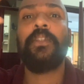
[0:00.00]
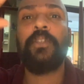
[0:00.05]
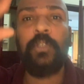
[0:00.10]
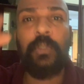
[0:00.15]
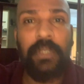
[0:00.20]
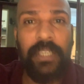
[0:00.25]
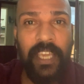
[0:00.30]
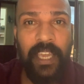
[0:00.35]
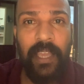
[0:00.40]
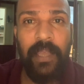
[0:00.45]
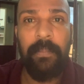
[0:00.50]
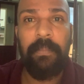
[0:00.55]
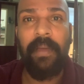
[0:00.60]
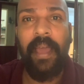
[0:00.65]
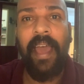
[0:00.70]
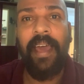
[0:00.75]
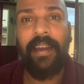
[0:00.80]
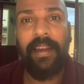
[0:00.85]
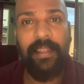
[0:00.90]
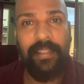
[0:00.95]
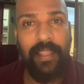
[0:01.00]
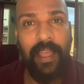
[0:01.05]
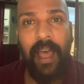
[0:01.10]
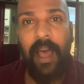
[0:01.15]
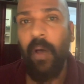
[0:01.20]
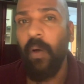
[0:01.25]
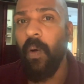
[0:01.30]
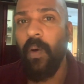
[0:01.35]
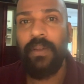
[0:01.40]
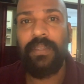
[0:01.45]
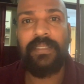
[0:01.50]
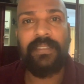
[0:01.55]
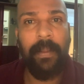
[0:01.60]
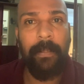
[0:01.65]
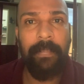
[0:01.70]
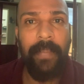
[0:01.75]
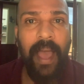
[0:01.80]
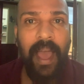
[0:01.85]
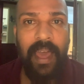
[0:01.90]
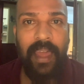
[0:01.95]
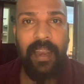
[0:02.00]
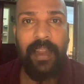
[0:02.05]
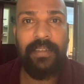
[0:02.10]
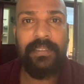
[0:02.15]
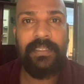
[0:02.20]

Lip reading: To keep a rida or some balance,